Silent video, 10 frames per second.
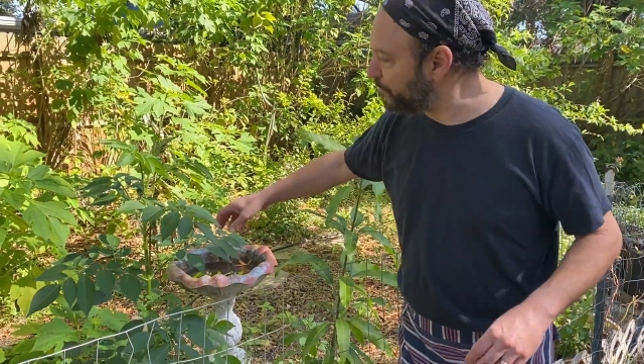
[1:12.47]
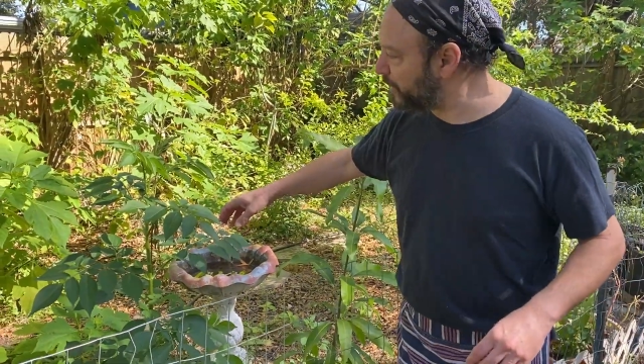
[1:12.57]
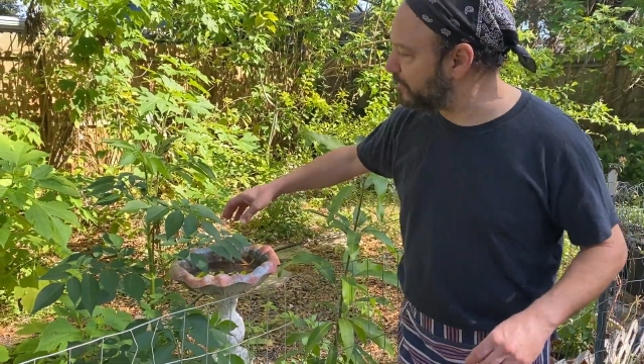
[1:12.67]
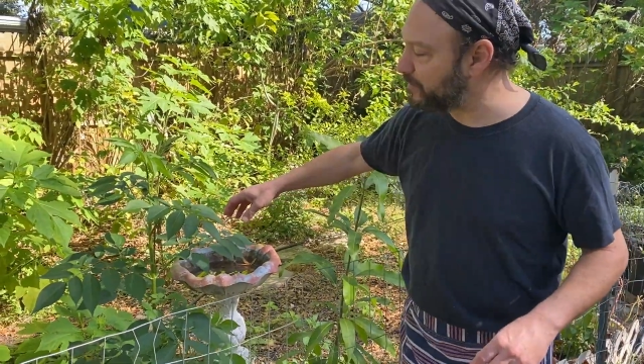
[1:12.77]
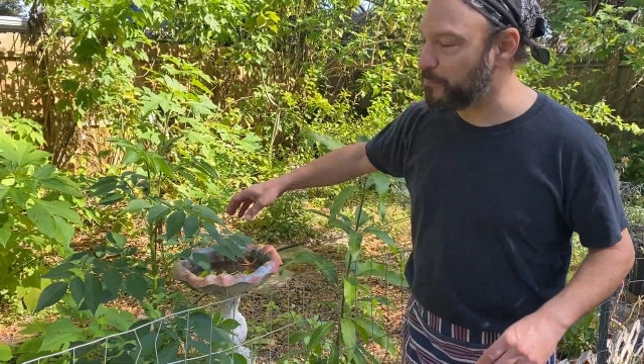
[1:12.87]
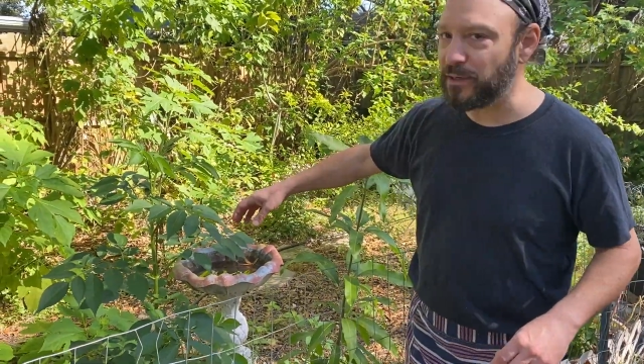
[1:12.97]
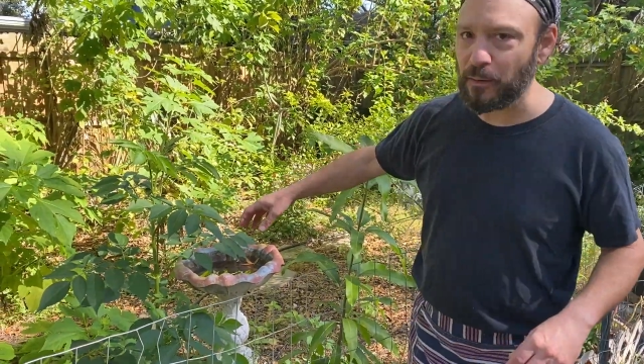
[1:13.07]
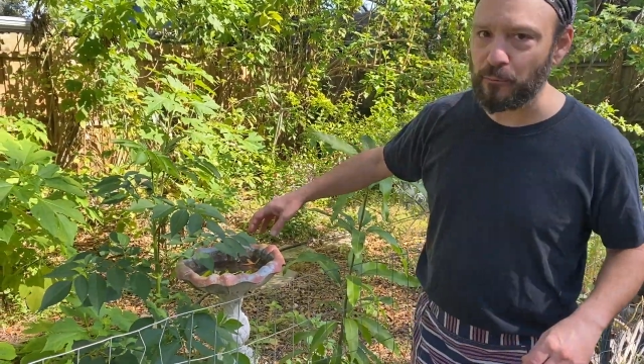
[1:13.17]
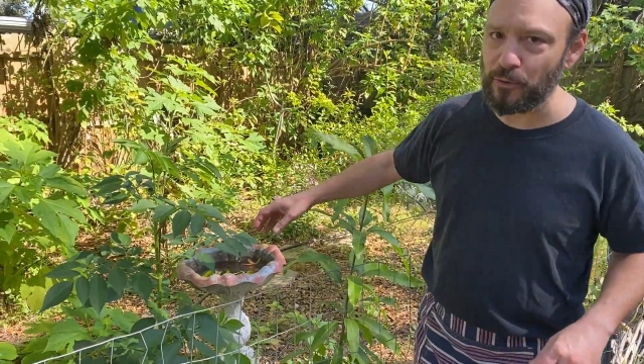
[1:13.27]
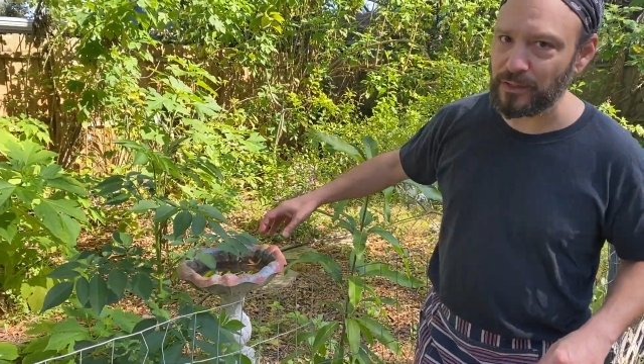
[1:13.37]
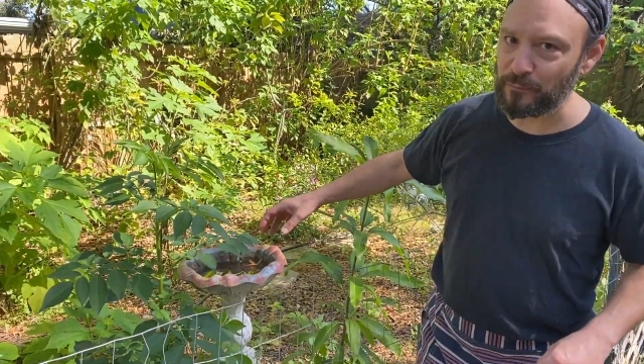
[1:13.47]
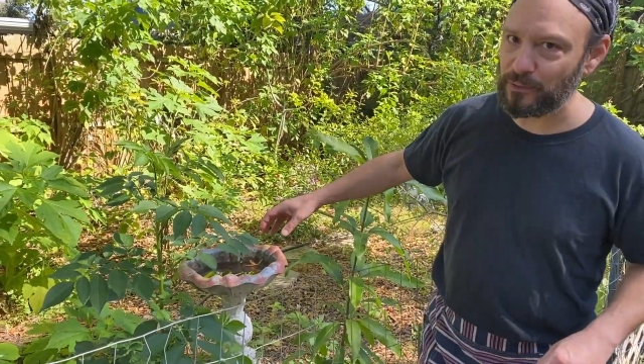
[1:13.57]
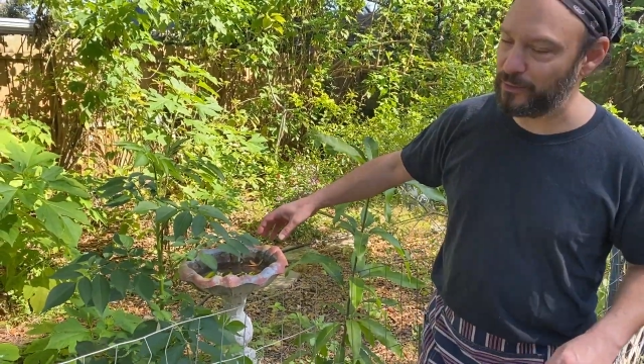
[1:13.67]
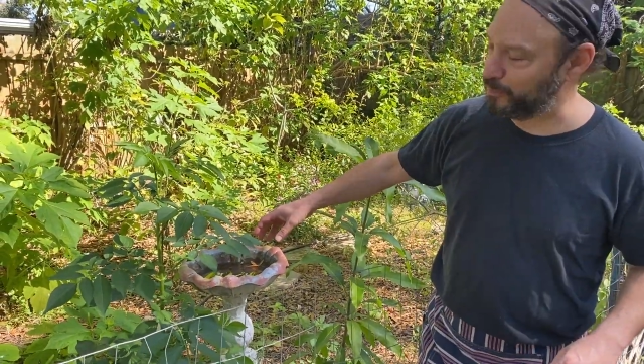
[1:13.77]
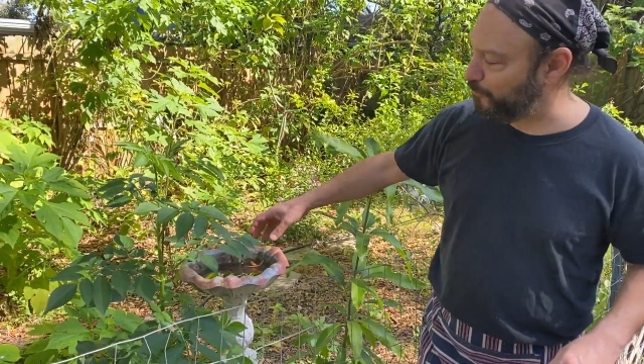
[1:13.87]
is something I'm really
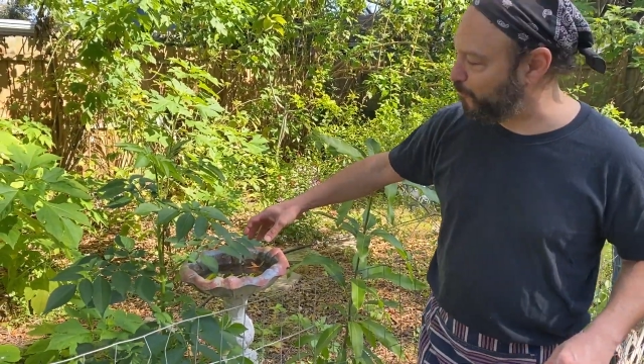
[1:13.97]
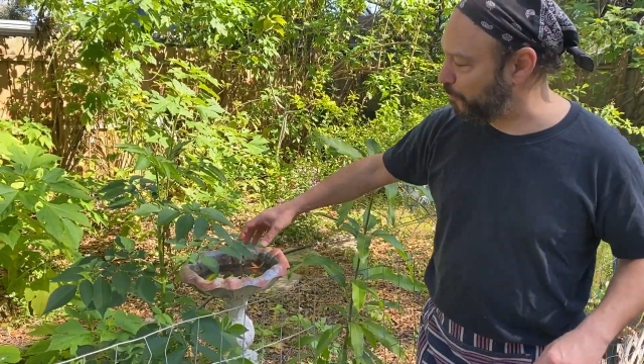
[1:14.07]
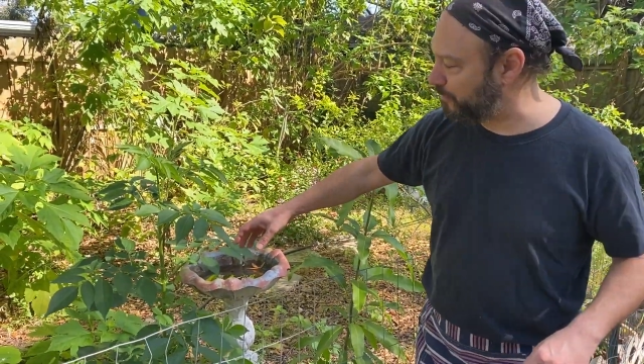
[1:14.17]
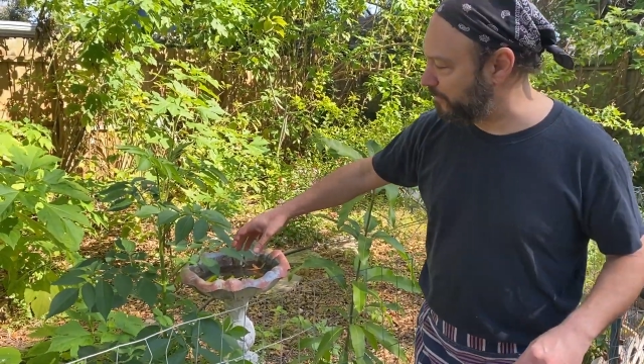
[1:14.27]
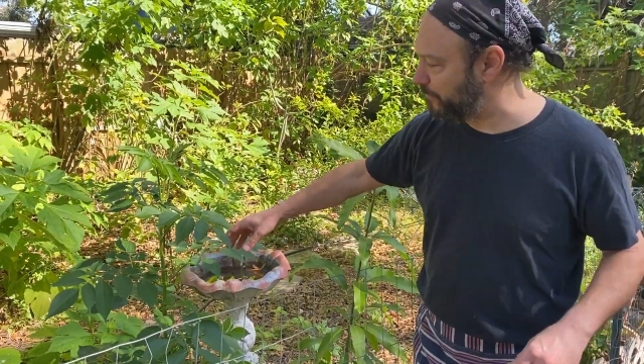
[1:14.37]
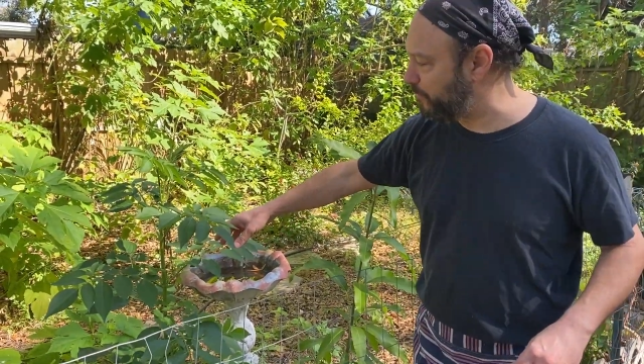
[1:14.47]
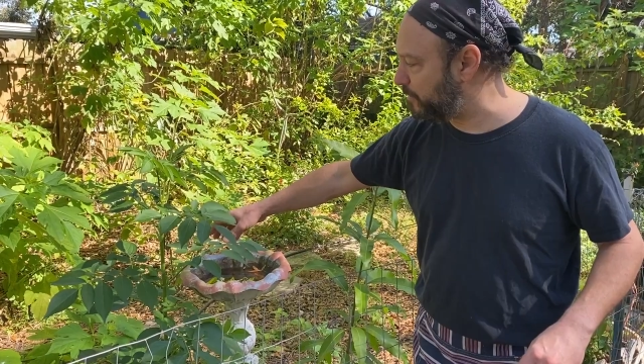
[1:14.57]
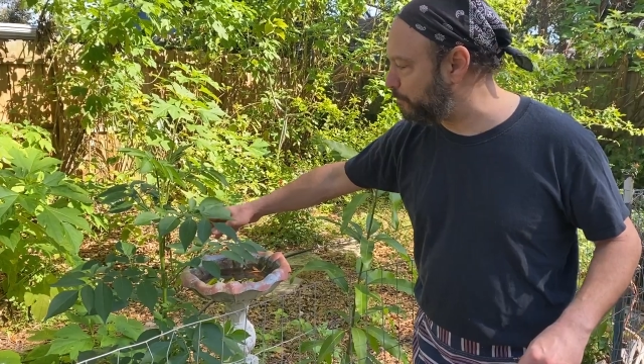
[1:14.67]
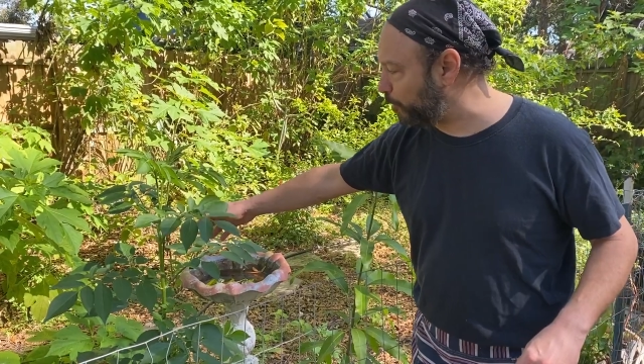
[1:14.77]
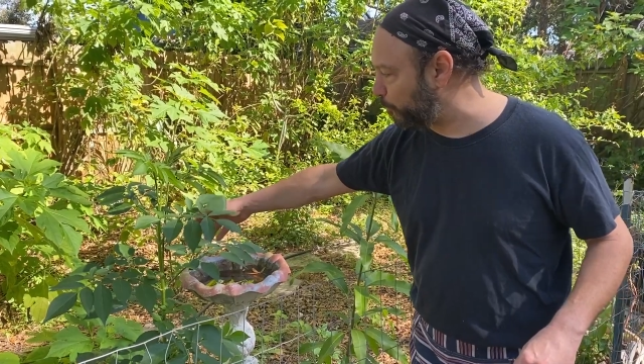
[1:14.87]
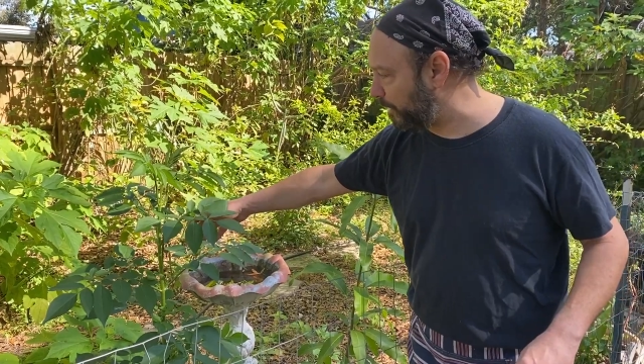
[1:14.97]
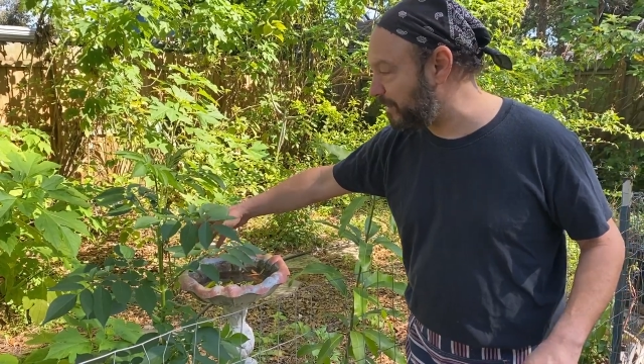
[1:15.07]
looking forward to blooming.